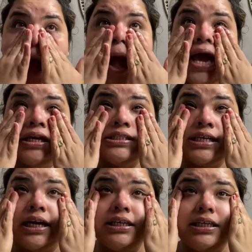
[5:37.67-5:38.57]

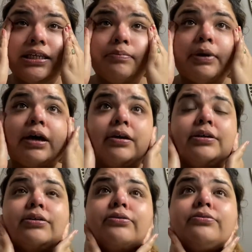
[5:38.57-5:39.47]
excited about, you
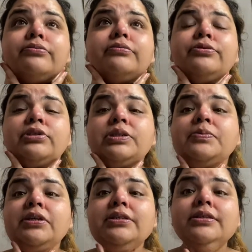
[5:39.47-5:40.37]
know,
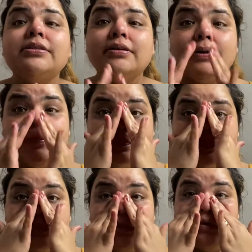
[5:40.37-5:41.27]
Christmas.
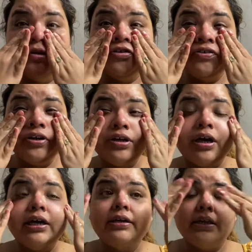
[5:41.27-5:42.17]
Or if you're
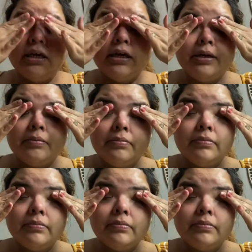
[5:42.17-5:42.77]
not, are